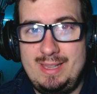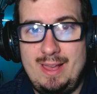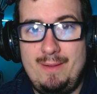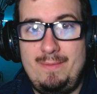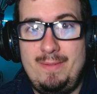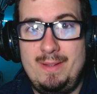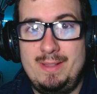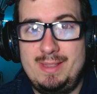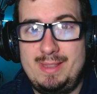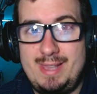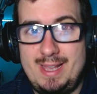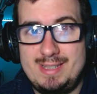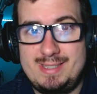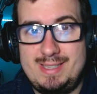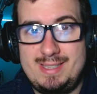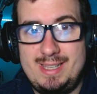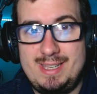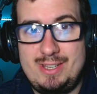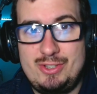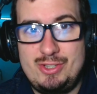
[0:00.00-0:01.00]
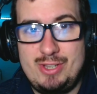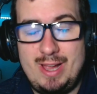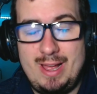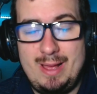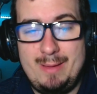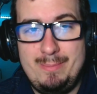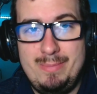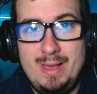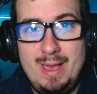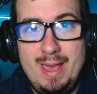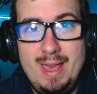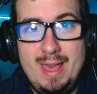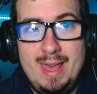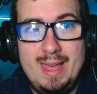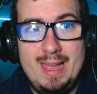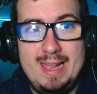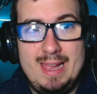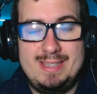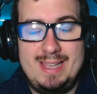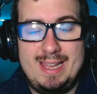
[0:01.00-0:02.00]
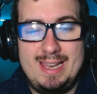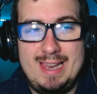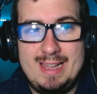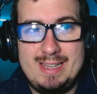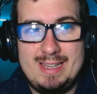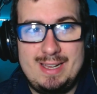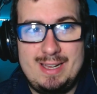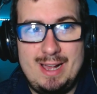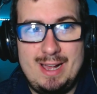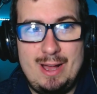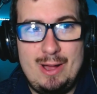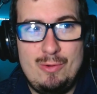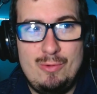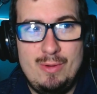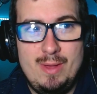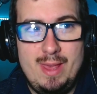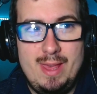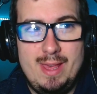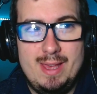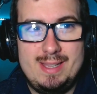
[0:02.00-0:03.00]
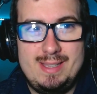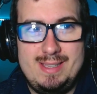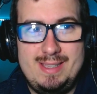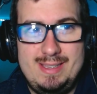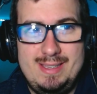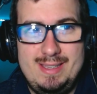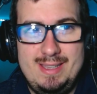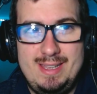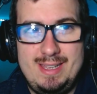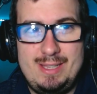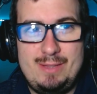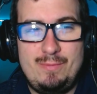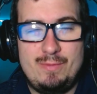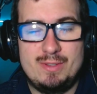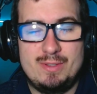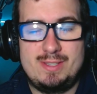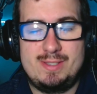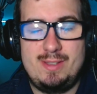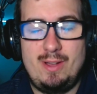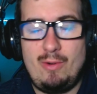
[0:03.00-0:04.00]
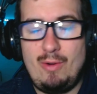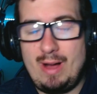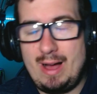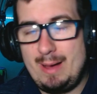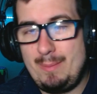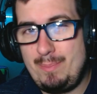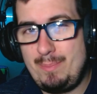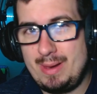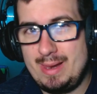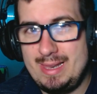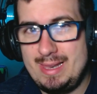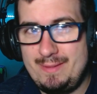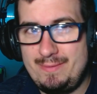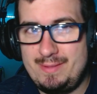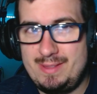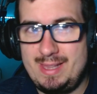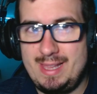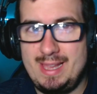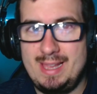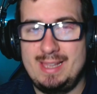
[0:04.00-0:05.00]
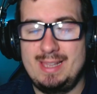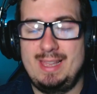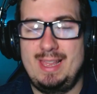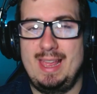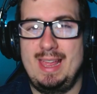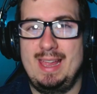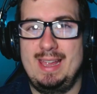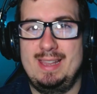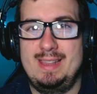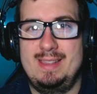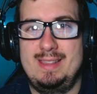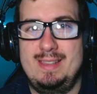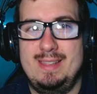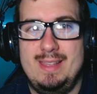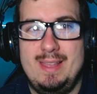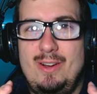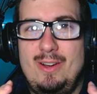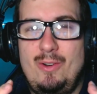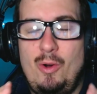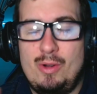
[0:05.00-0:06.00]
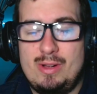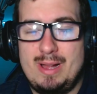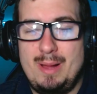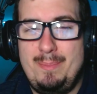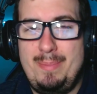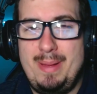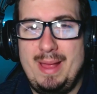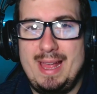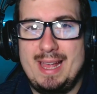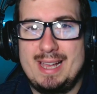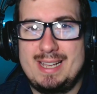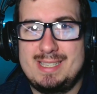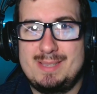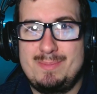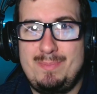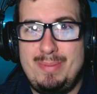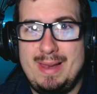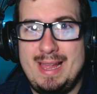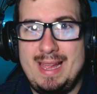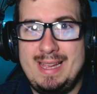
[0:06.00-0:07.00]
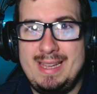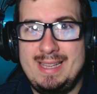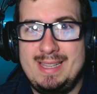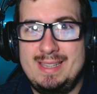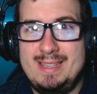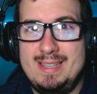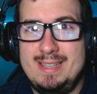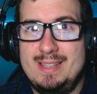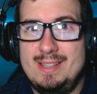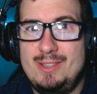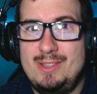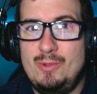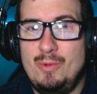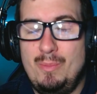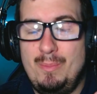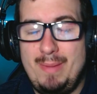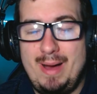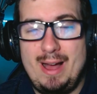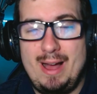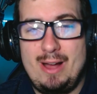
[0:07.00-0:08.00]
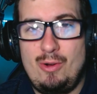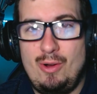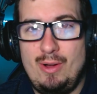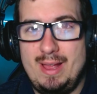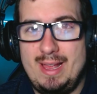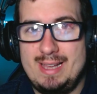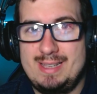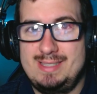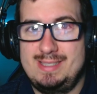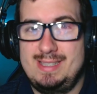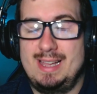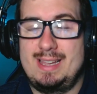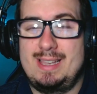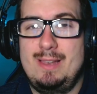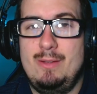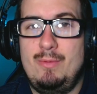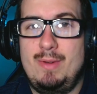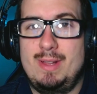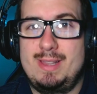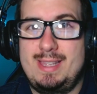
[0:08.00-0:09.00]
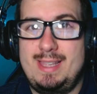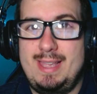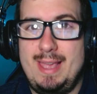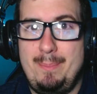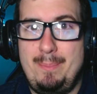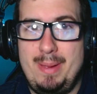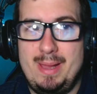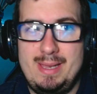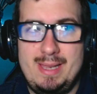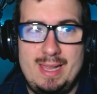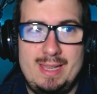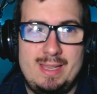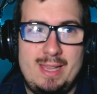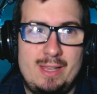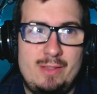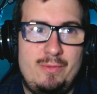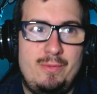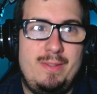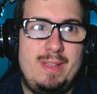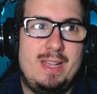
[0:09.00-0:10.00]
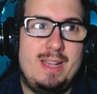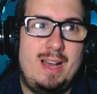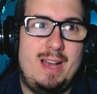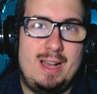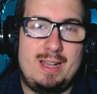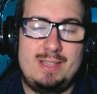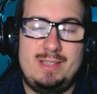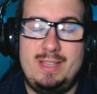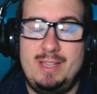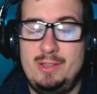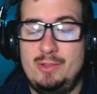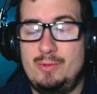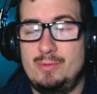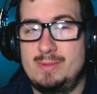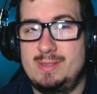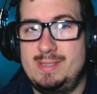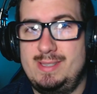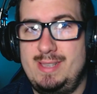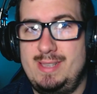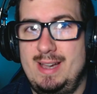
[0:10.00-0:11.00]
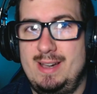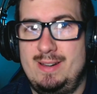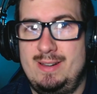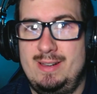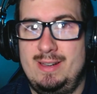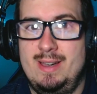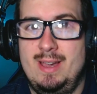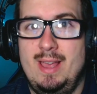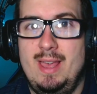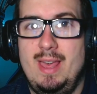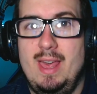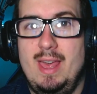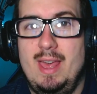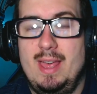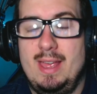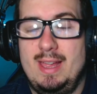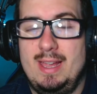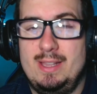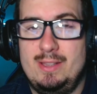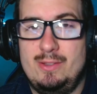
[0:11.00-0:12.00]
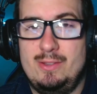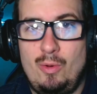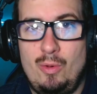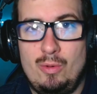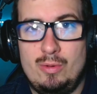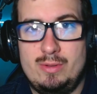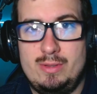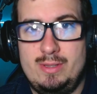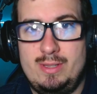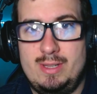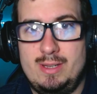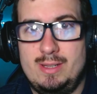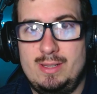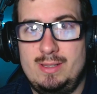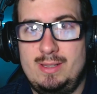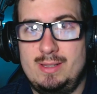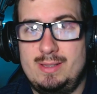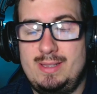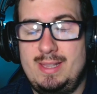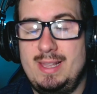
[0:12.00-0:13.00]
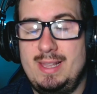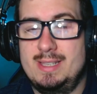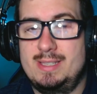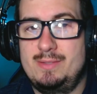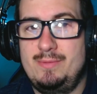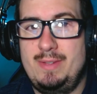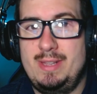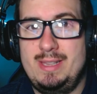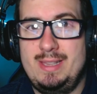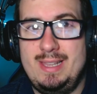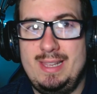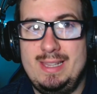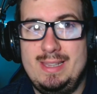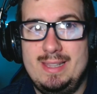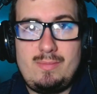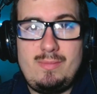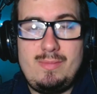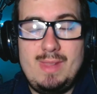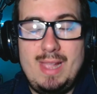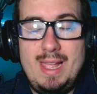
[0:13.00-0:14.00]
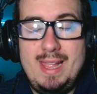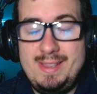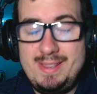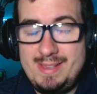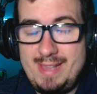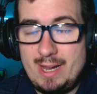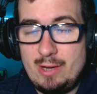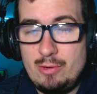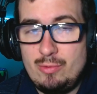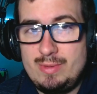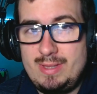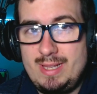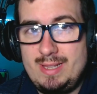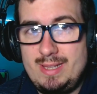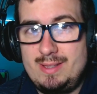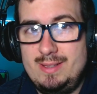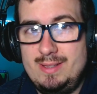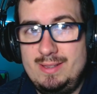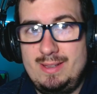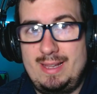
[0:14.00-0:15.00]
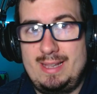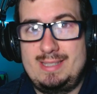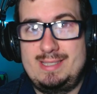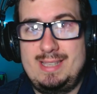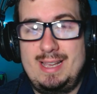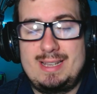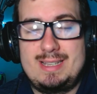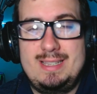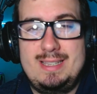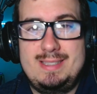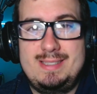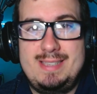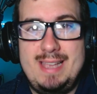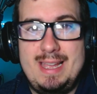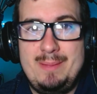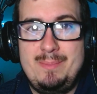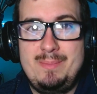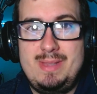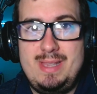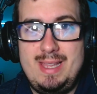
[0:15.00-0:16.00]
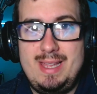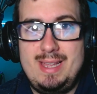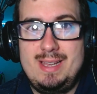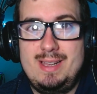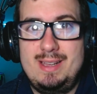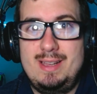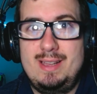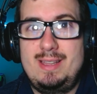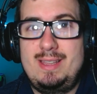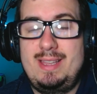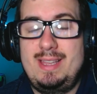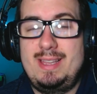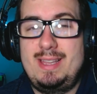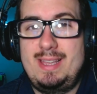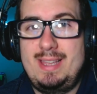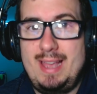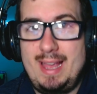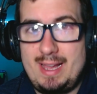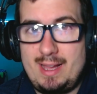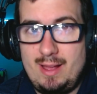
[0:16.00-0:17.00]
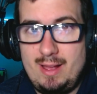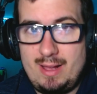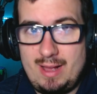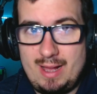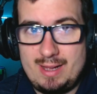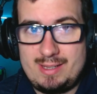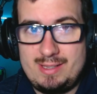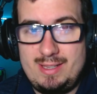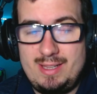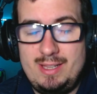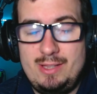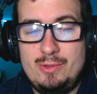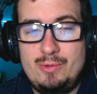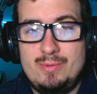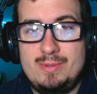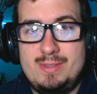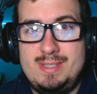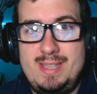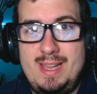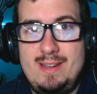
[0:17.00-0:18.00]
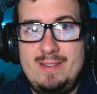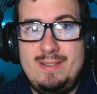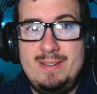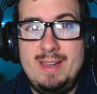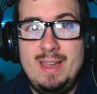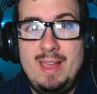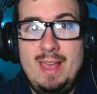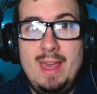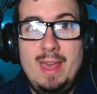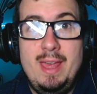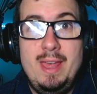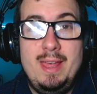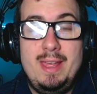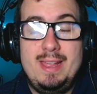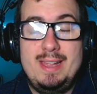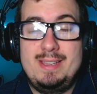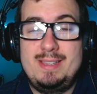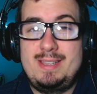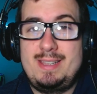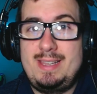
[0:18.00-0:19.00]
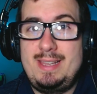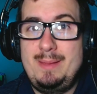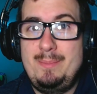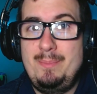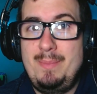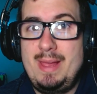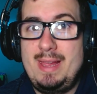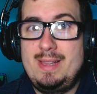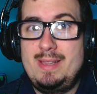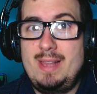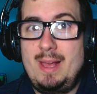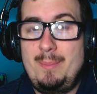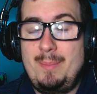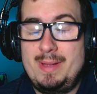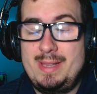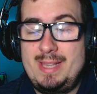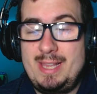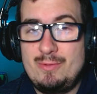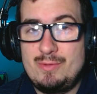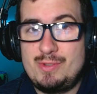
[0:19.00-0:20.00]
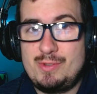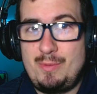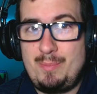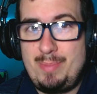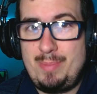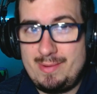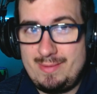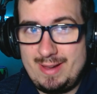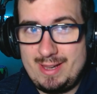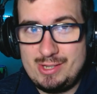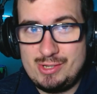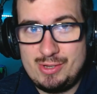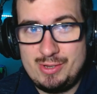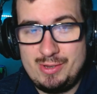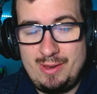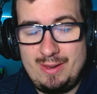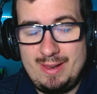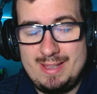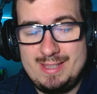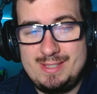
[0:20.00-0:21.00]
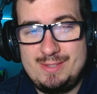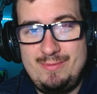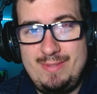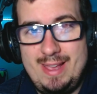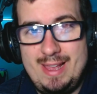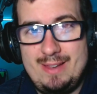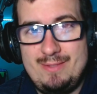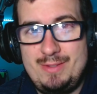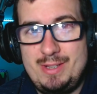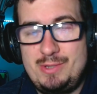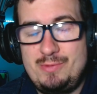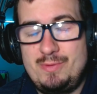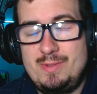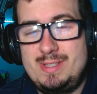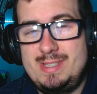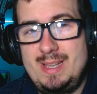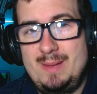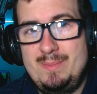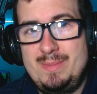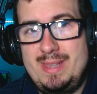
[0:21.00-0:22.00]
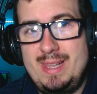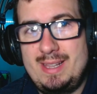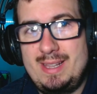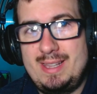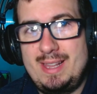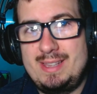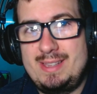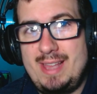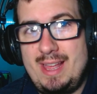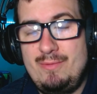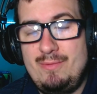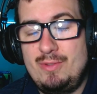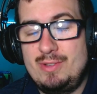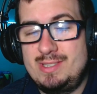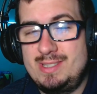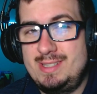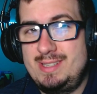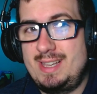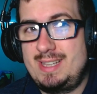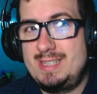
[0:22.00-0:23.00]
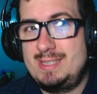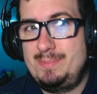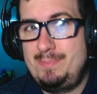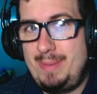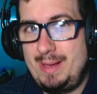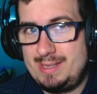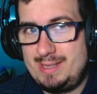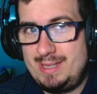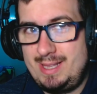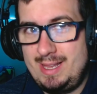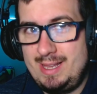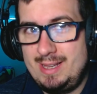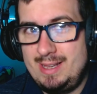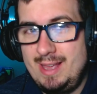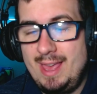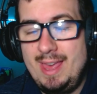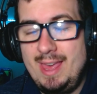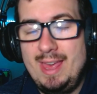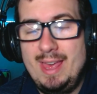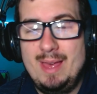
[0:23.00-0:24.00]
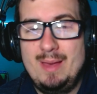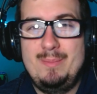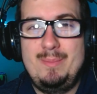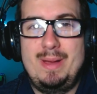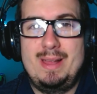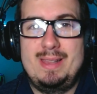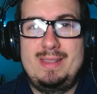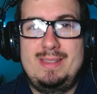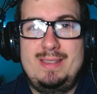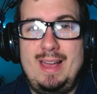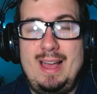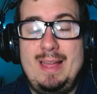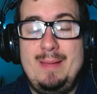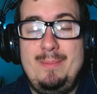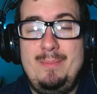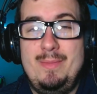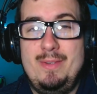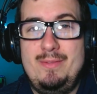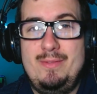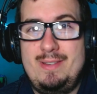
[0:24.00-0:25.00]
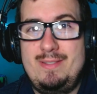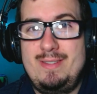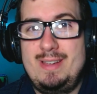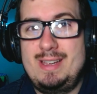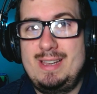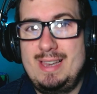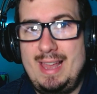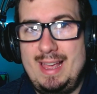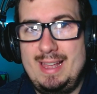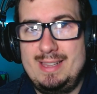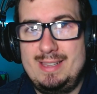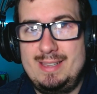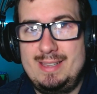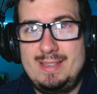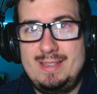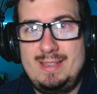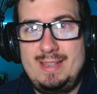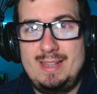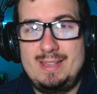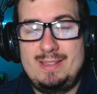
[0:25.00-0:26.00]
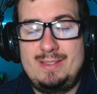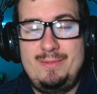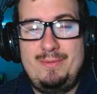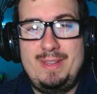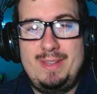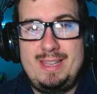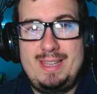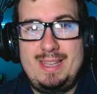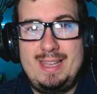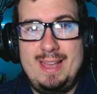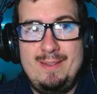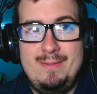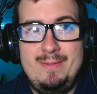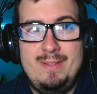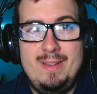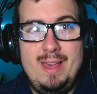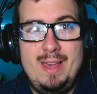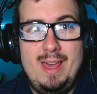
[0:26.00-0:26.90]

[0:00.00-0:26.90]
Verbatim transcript: a fantastic job, and I like how it was so uplifting, and Okabe explained to Maho exactly what happened and that we hacked into CERN and all the things we did. And Daru did the exactly same thing. He hacked into CERN and he made Amadeus operational as well, which was something that I wasn't expecting, but I'm very glad that we have